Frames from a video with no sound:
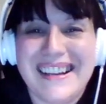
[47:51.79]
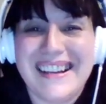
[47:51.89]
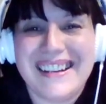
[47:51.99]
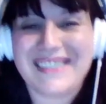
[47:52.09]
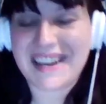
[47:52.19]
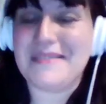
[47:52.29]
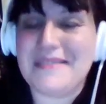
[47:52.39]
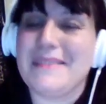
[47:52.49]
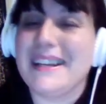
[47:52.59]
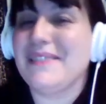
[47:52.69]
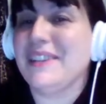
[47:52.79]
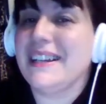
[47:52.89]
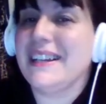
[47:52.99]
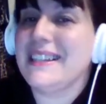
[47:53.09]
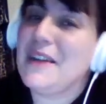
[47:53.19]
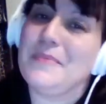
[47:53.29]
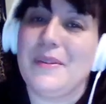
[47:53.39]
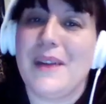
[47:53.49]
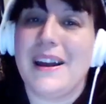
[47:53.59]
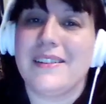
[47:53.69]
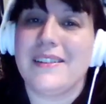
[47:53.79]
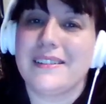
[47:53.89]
And I'll carry on making videos to help you out,